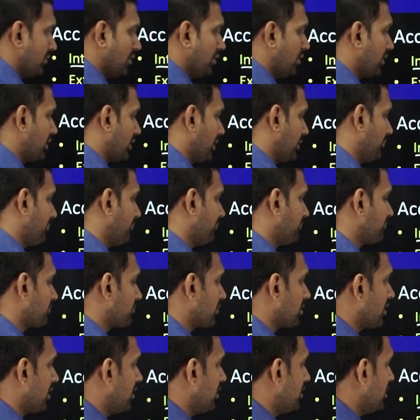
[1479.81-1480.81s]
Okay,
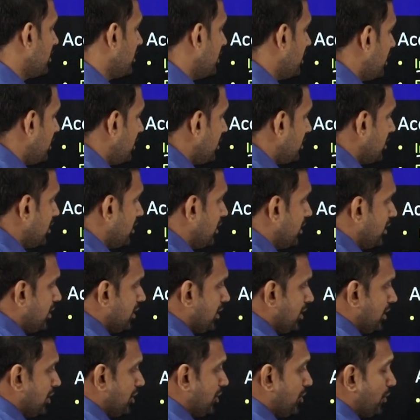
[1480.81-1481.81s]

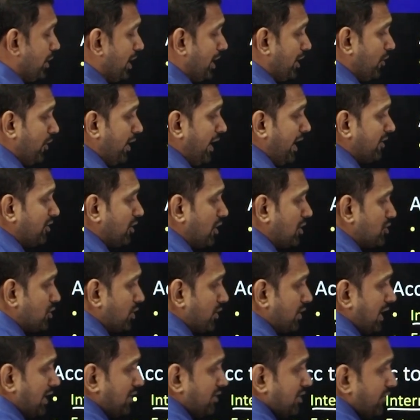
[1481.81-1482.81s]
UNO has also
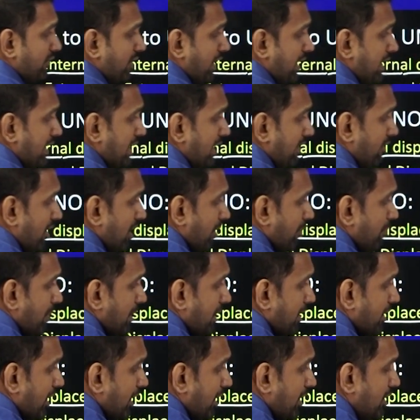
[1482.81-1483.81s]
classified
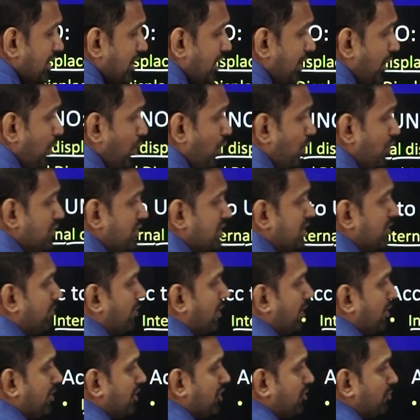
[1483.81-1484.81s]
development induced
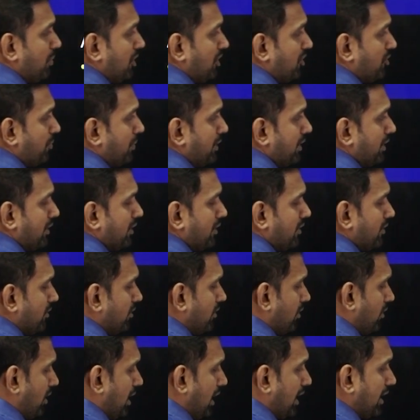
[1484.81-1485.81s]
displacement.
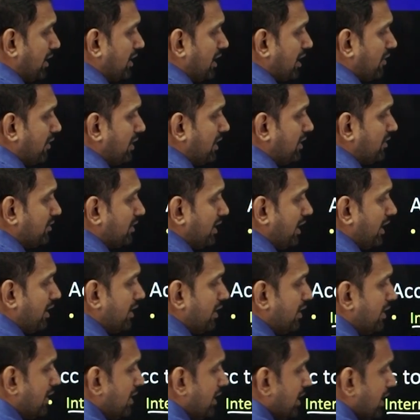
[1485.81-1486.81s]
Another one is
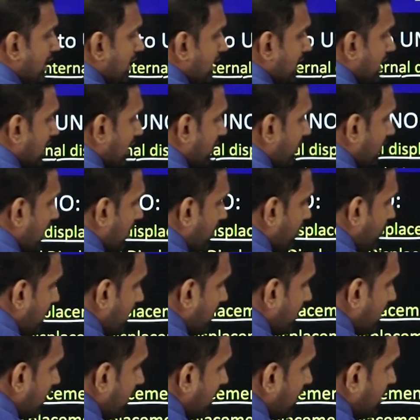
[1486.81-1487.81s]
there,
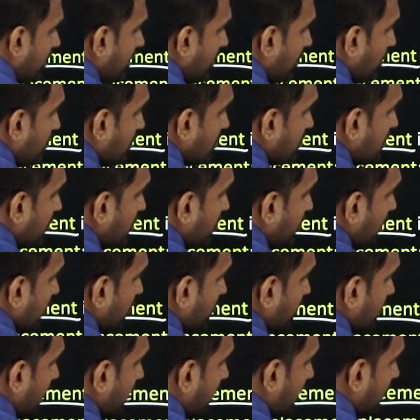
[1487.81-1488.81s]
development induced
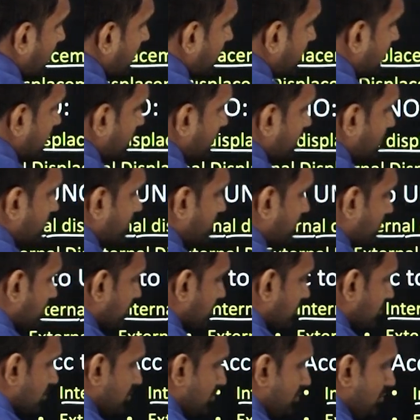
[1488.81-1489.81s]
displacement.
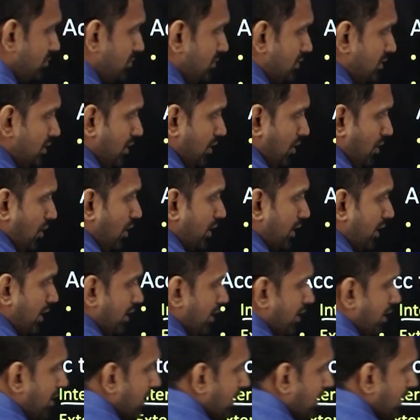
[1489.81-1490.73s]
Okay,